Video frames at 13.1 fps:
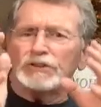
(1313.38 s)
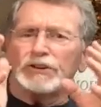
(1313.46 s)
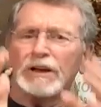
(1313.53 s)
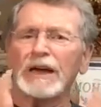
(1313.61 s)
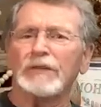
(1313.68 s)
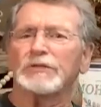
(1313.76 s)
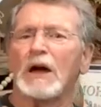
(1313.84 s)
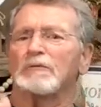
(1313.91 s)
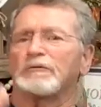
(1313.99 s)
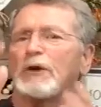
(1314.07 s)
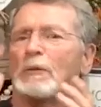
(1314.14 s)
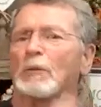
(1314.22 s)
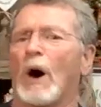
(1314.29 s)
to get them
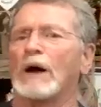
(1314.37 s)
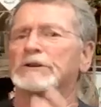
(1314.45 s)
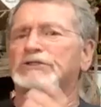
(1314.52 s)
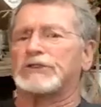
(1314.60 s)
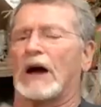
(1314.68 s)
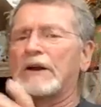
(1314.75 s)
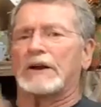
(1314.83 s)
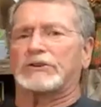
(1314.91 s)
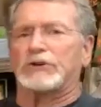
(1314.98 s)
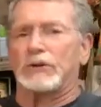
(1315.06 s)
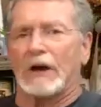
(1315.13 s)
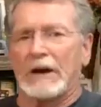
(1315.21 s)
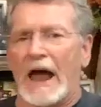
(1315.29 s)
from one Sunday
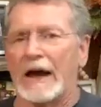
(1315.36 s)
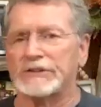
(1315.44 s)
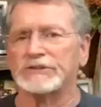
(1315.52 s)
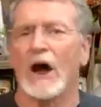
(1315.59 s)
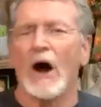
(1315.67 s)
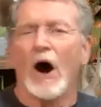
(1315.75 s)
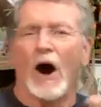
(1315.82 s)
to the next,